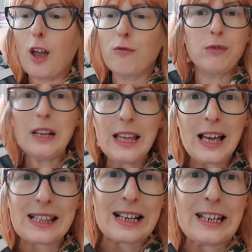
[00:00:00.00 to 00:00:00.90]
really
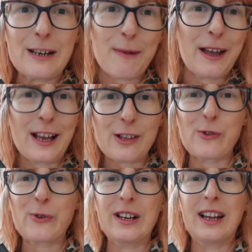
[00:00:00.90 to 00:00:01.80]
excited by that
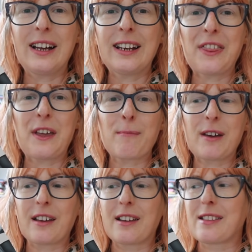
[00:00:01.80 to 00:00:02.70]
storyline, I think
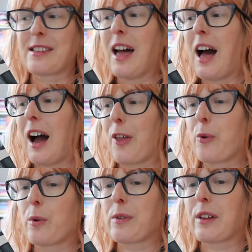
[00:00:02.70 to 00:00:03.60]
because I
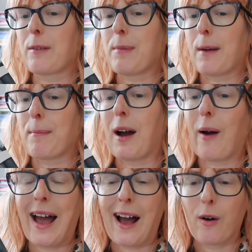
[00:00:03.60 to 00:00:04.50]
thought it was going to be about
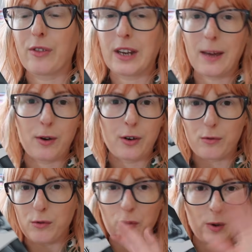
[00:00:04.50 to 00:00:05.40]
how the neighborhood are
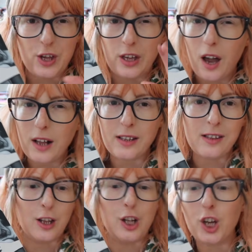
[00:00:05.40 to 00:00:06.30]
all twitching
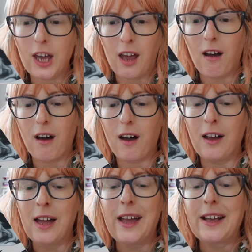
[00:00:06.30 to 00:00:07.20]
curtains and looking at
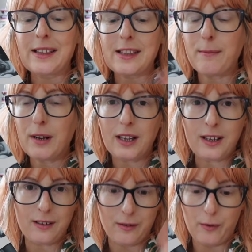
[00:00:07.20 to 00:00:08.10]
her,
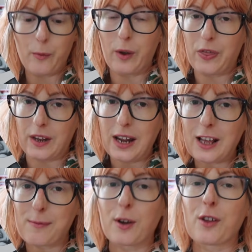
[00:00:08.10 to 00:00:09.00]
similar with the
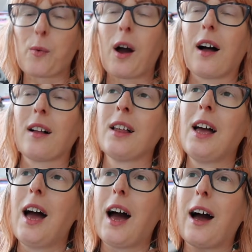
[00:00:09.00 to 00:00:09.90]
next book as well.
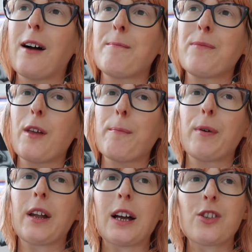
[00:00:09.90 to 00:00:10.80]

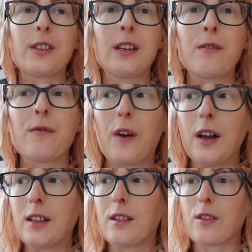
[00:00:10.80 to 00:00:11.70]
But I just didn't
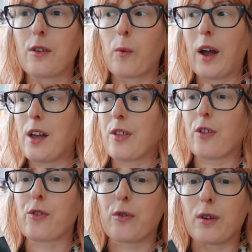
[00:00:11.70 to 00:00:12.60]
find the way that
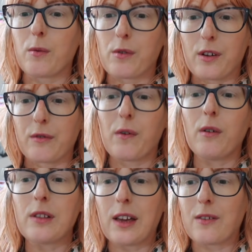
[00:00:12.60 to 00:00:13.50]
the story was
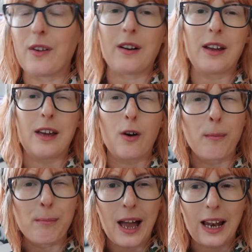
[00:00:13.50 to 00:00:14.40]
unfolding very
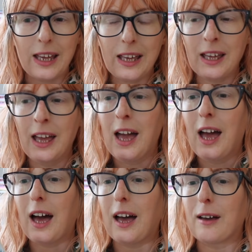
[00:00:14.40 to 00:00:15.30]
compelling.
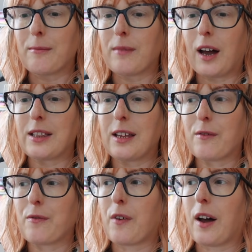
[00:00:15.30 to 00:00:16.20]
I
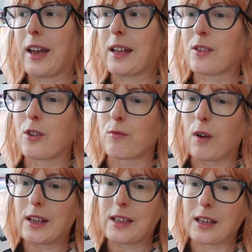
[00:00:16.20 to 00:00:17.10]
didn't find the
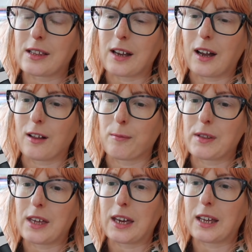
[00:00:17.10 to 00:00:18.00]
writing style
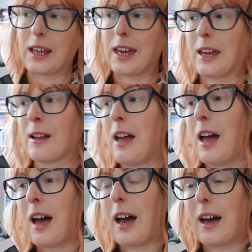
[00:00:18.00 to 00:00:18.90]
particularly
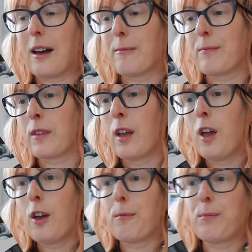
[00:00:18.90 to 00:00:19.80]

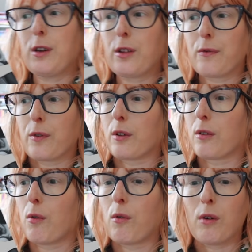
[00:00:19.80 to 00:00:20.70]

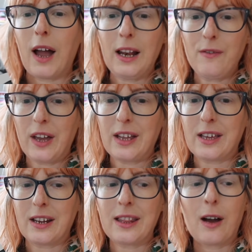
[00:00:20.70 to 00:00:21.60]
beautiful or
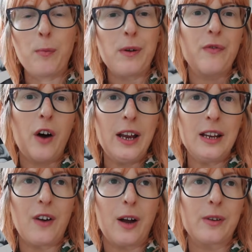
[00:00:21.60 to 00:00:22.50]
elevated, and that would be fine
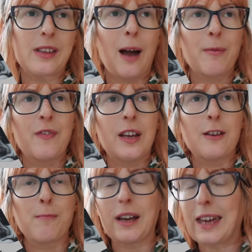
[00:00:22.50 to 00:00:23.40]
if I was
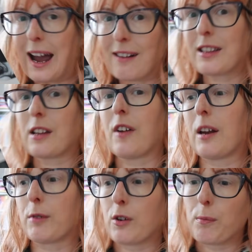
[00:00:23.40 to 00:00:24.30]
captivated by character
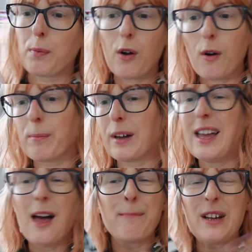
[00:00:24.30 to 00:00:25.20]
development or plot,
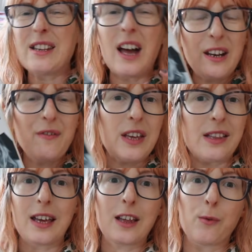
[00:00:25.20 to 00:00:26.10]
but none of these
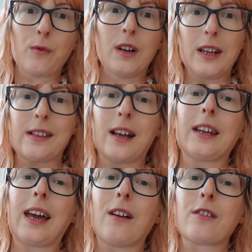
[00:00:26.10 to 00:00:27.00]
things were really
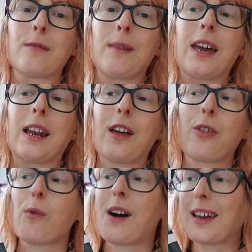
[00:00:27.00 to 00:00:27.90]
standing out to me. And I
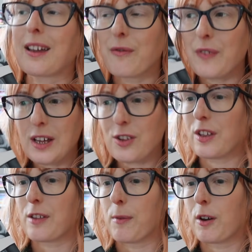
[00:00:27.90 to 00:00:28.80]
thought, I can finish
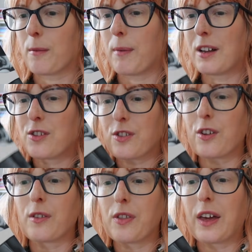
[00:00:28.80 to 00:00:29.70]
this book, but I just
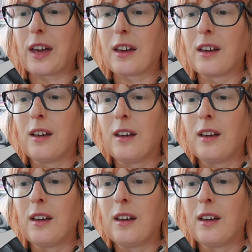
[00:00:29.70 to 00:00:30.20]
don't think